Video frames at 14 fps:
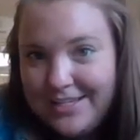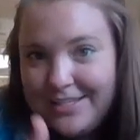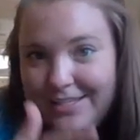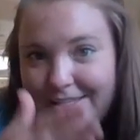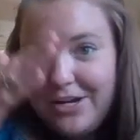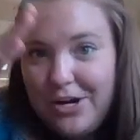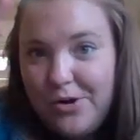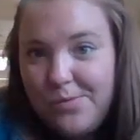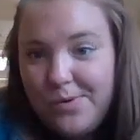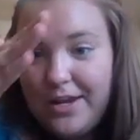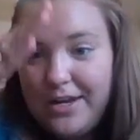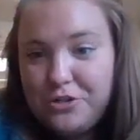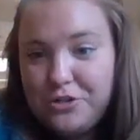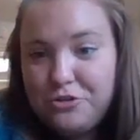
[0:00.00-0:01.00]
So we're
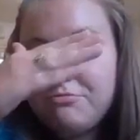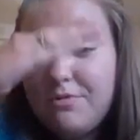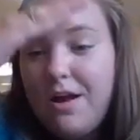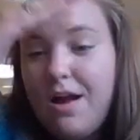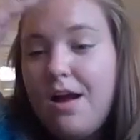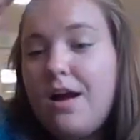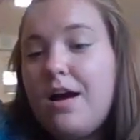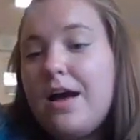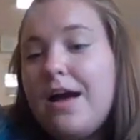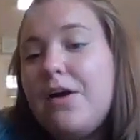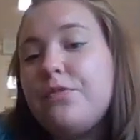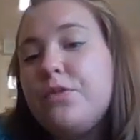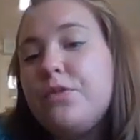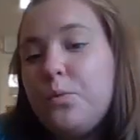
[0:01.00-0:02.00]
going to draw
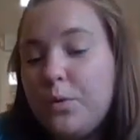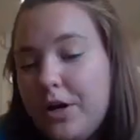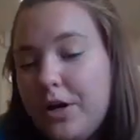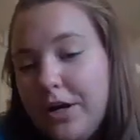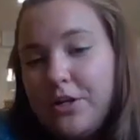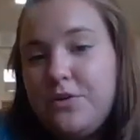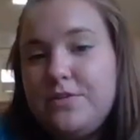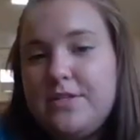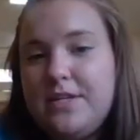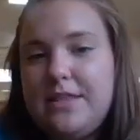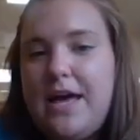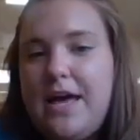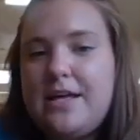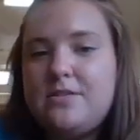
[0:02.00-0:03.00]
out the word using that.